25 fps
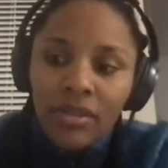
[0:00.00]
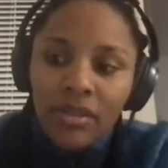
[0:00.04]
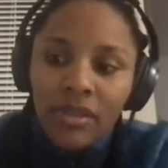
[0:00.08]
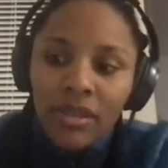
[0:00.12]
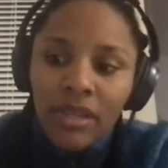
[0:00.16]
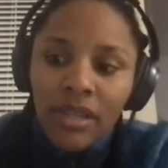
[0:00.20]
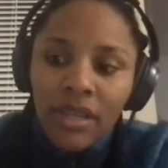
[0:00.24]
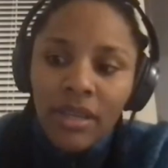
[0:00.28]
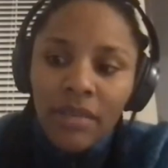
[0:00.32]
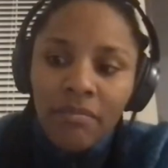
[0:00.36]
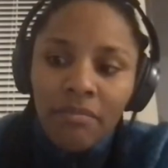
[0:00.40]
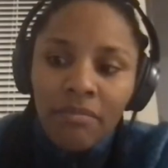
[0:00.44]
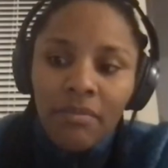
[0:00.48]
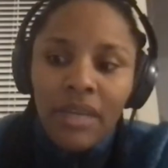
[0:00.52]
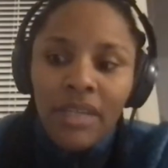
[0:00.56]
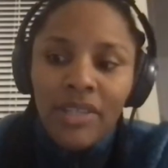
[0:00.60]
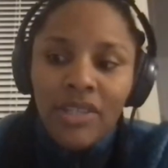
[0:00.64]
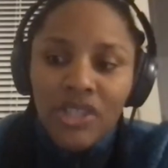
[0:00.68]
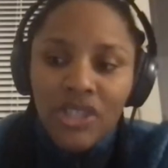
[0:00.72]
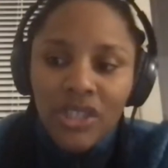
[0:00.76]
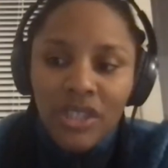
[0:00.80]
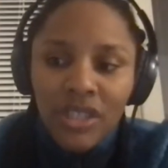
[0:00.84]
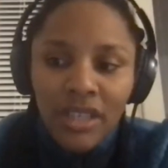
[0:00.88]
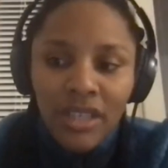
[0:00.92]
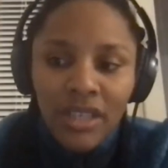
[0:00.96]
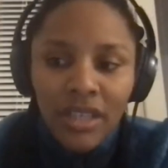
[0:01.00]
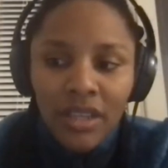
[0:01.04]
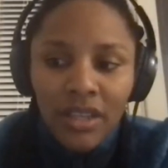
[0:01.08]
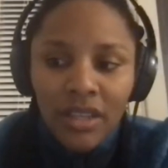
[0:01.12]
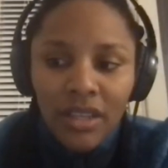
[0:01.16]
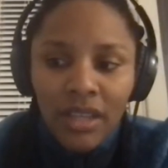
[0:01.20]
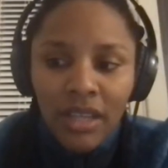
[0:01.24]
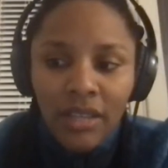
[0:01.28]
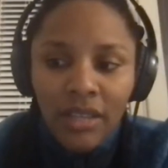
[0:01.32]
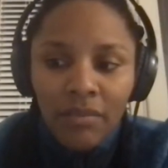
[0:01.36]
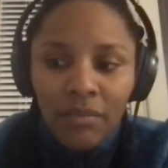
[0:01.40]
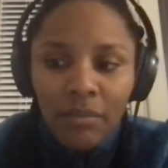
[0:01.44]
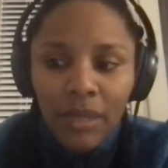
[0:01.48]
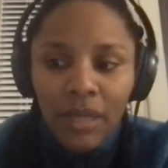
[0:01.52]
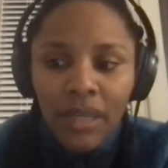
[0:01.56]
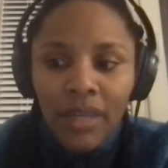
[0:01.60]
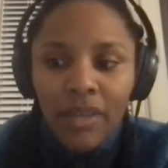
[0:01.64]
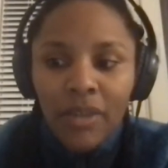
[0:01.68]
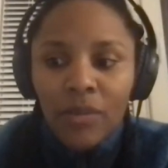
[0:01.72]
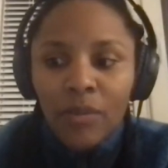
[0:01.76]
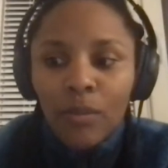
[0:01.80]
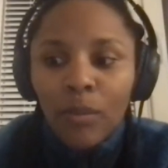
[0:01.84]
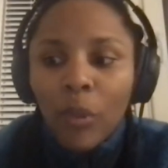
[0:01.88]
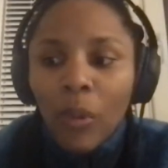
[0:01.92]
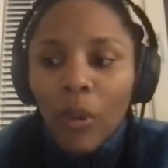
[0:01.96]
him mentioning and being
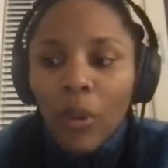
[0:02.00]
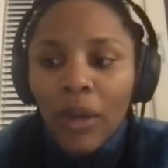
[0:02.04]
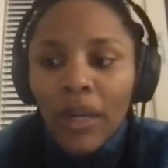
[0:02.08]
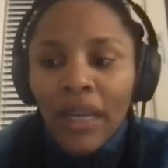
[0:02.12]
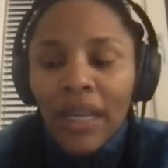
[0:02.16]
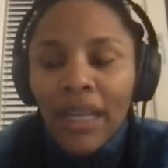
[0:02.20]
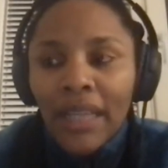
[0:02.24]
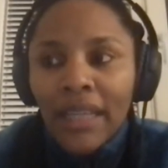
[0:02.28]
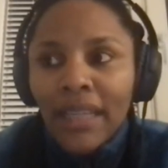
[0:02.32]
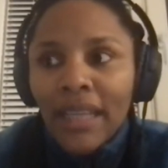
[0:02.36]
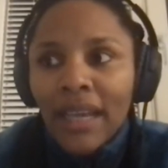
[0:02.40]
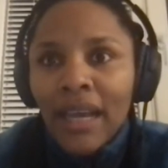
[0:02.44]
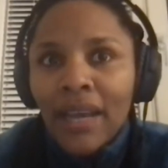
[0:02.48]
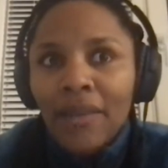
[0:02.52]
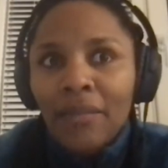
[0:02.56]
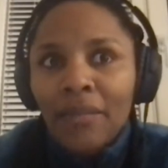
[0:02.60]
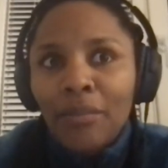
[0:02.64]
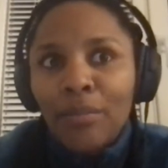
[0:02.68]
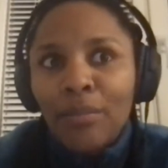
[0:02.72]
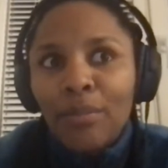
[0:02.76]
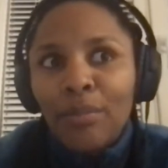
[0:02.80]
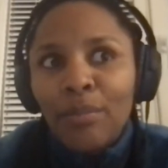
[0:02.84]
on board like that.